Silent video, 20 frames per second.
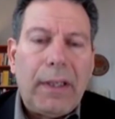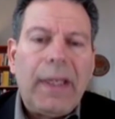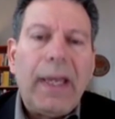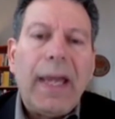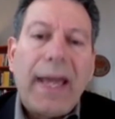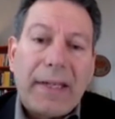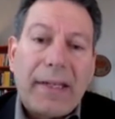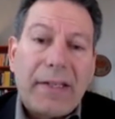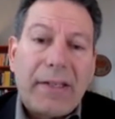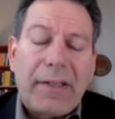
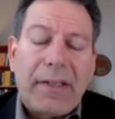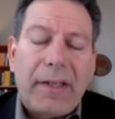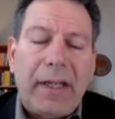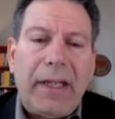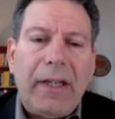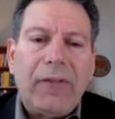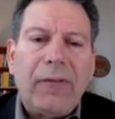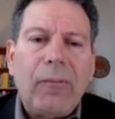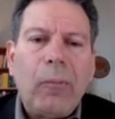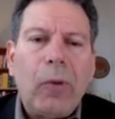Yes.
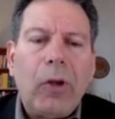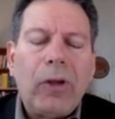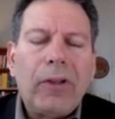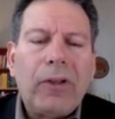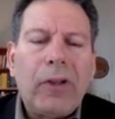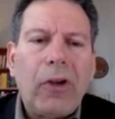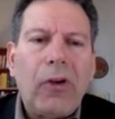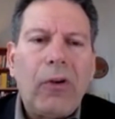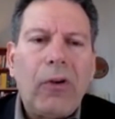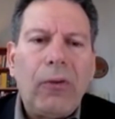If
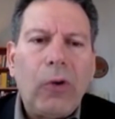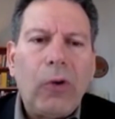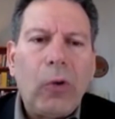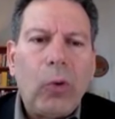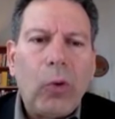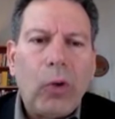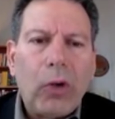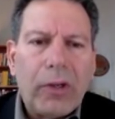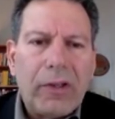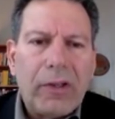
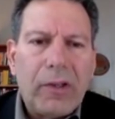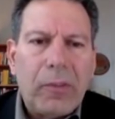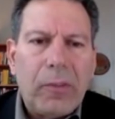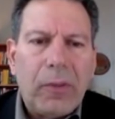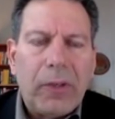Moldova were to